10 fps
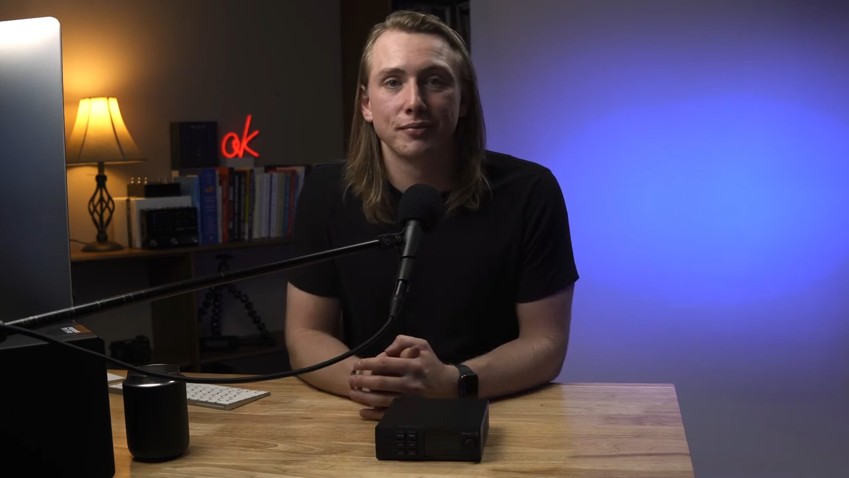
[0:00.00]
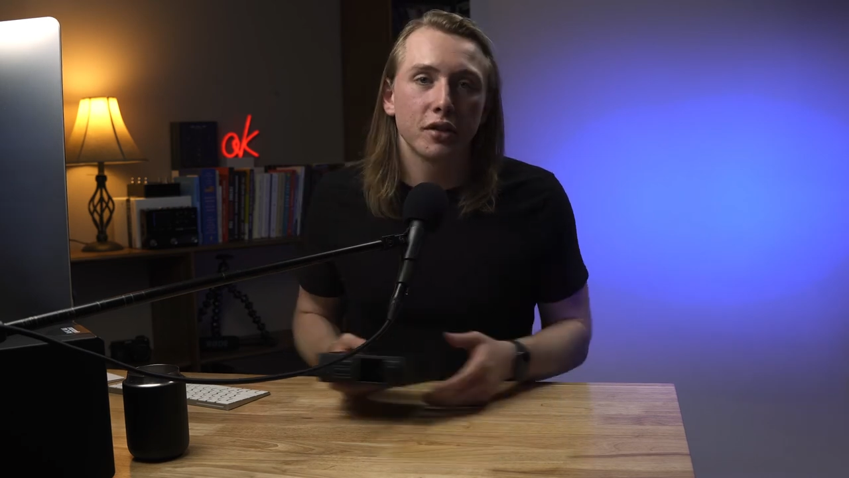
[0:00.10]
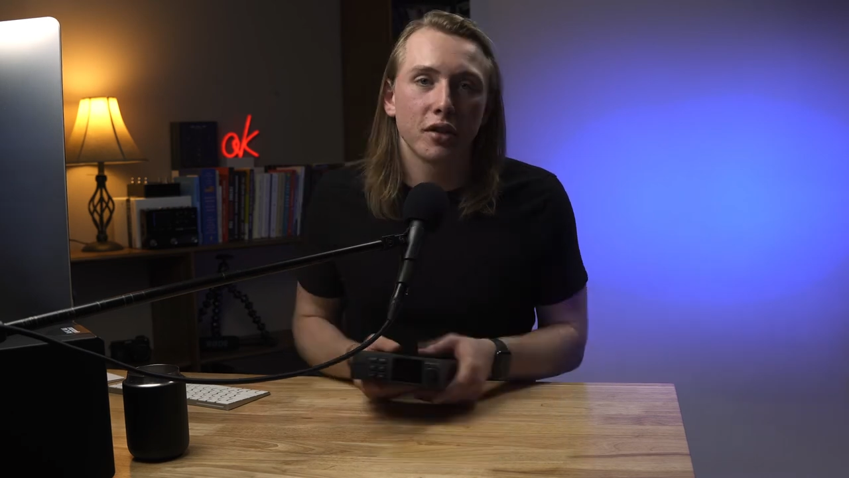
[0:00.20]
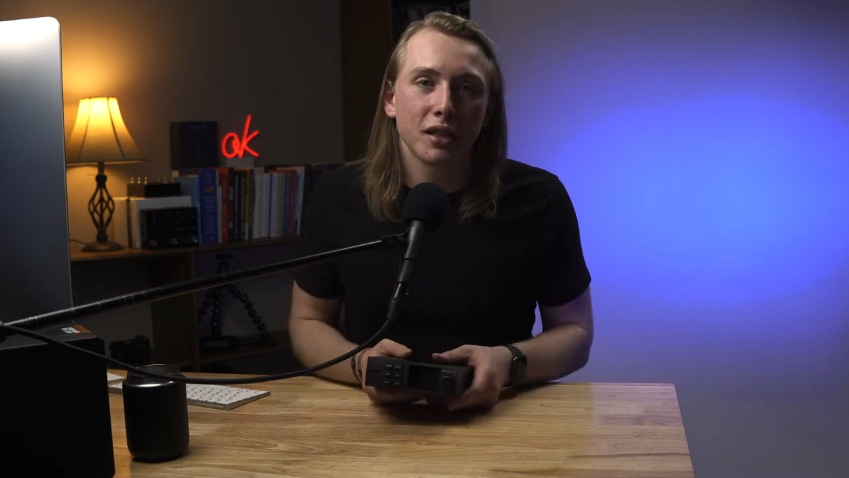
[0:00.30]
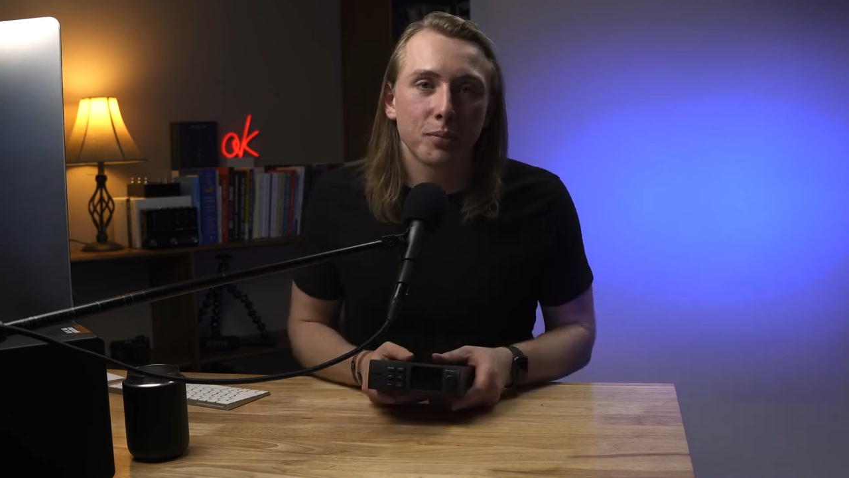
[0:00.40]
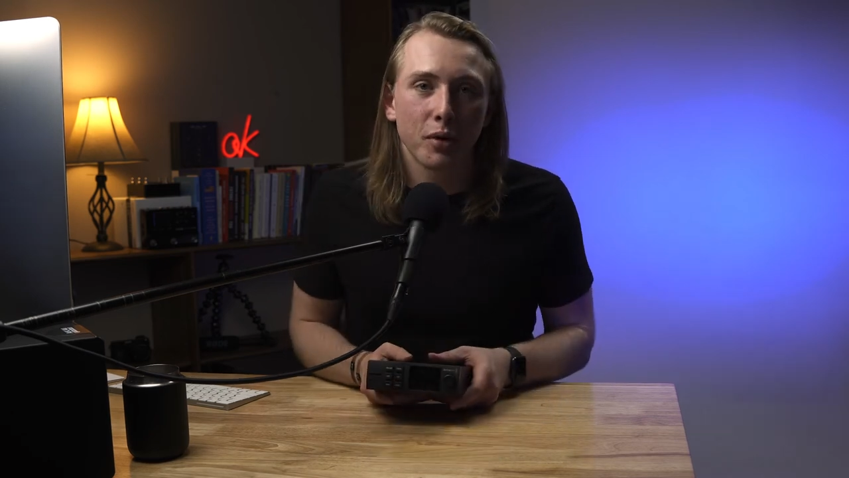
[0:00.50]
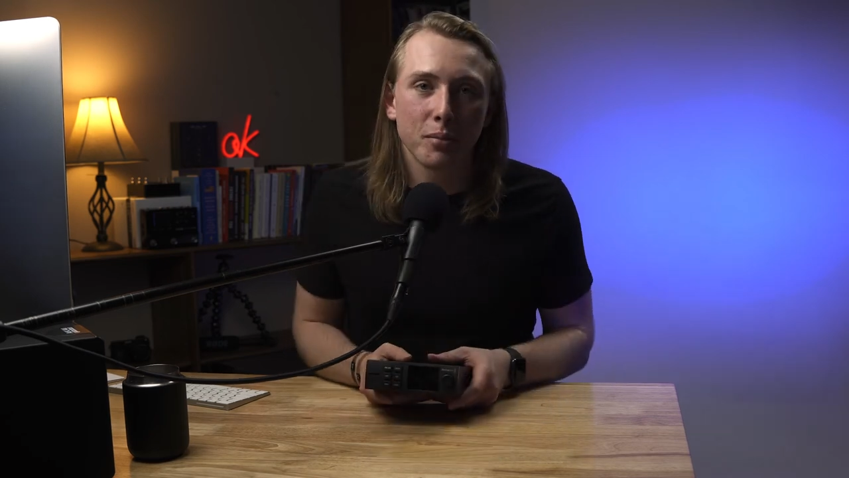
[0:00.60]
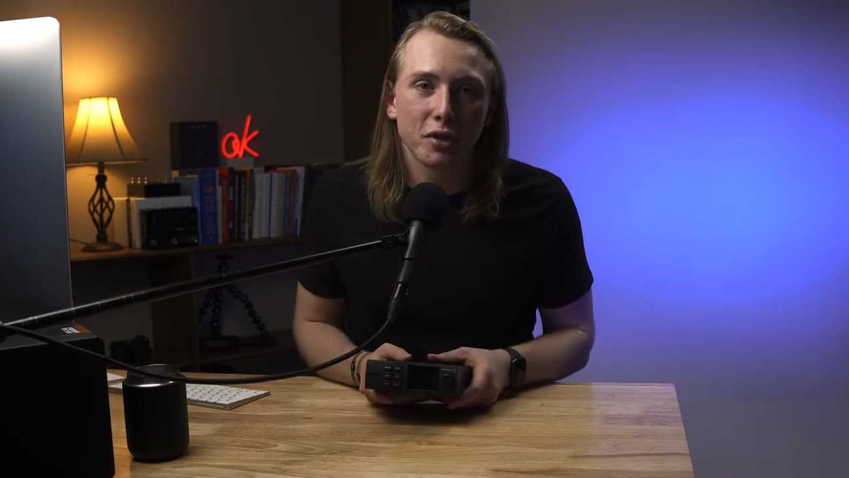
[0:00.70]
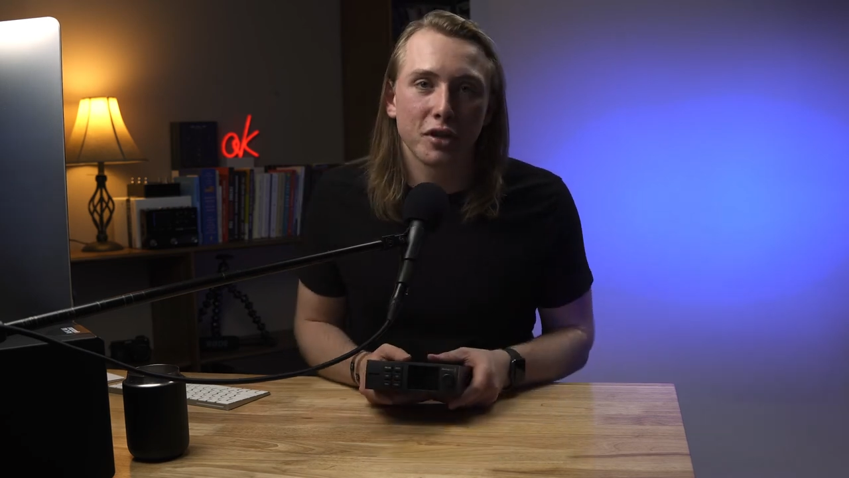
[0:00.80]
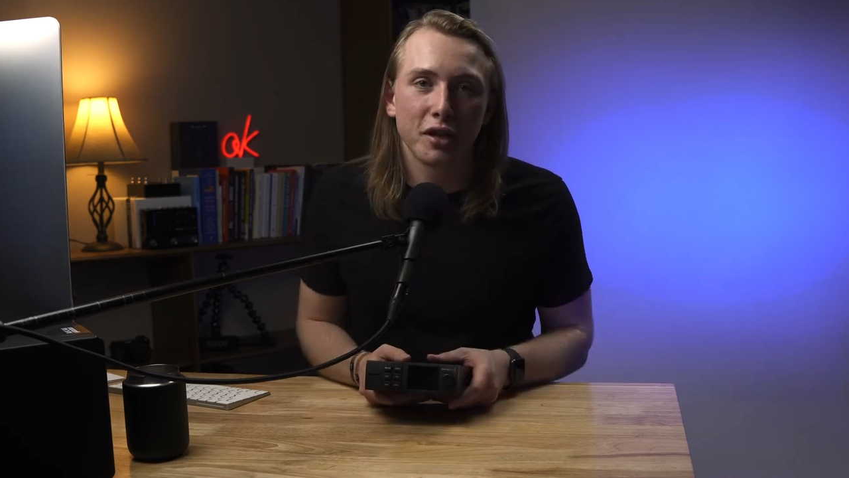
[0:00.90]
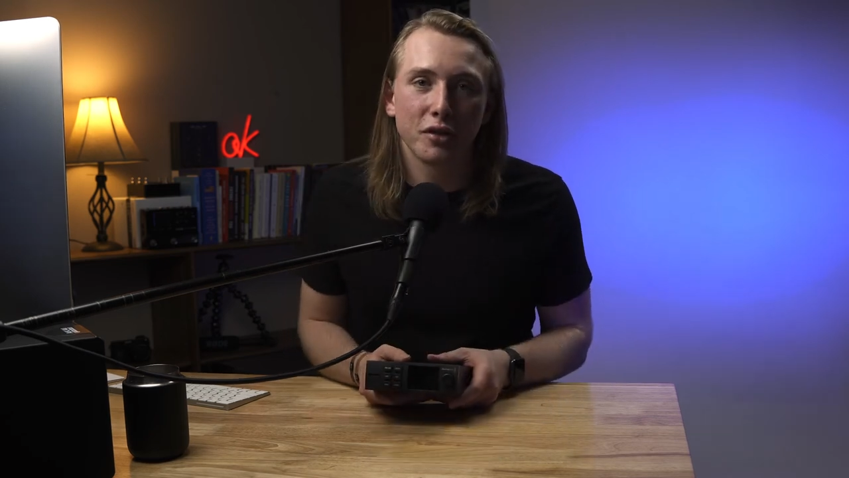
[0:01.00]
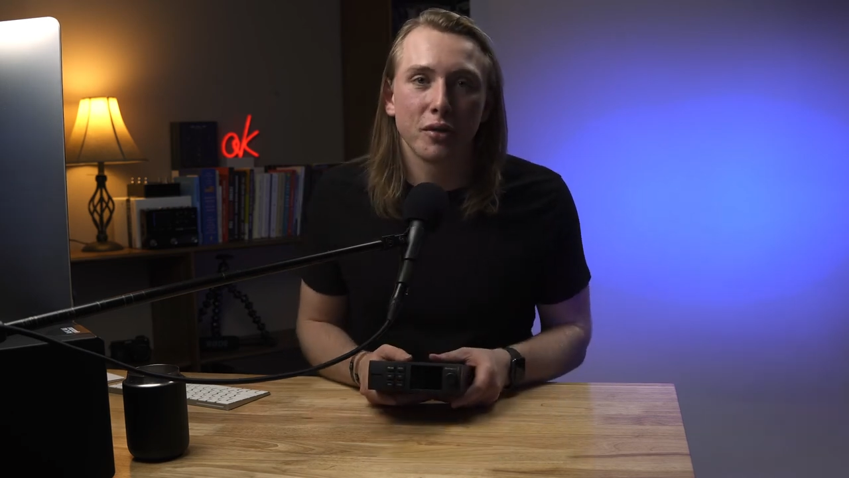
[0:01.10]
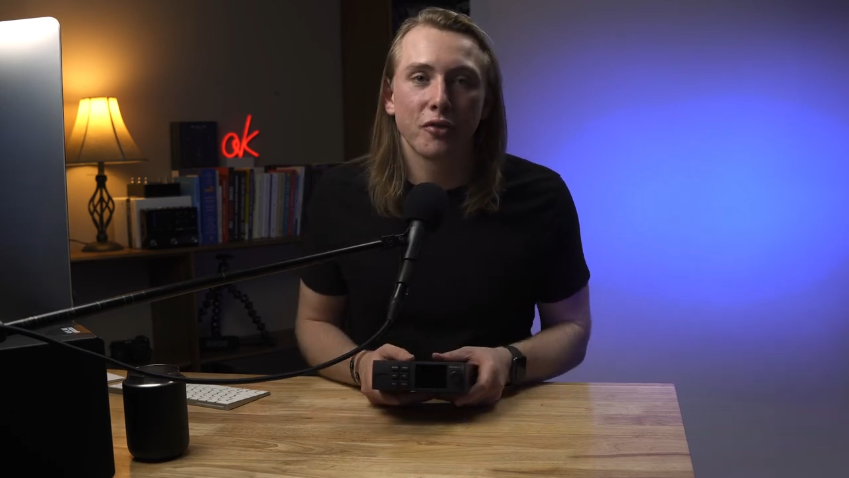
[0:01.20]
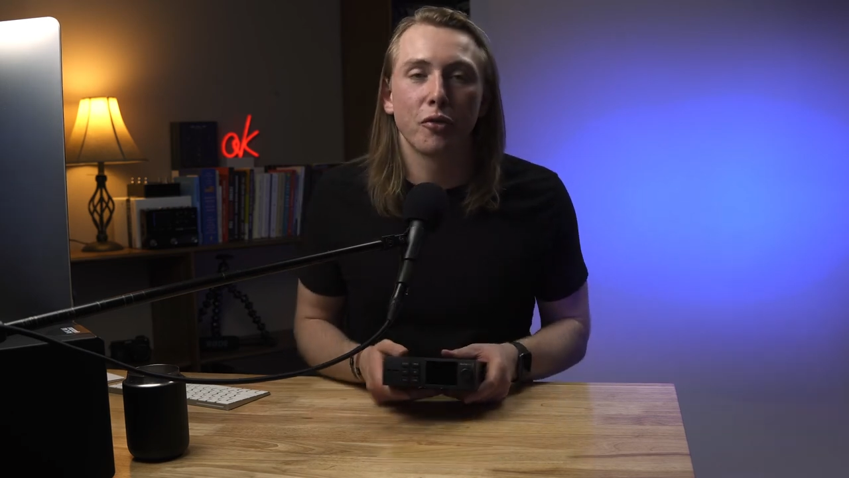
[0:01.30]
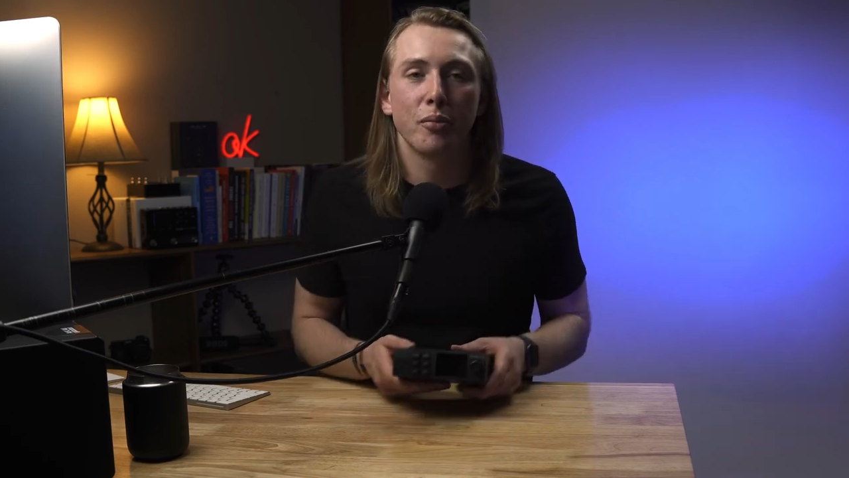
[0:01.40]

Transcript: Anyway, so that's pretty much going to do it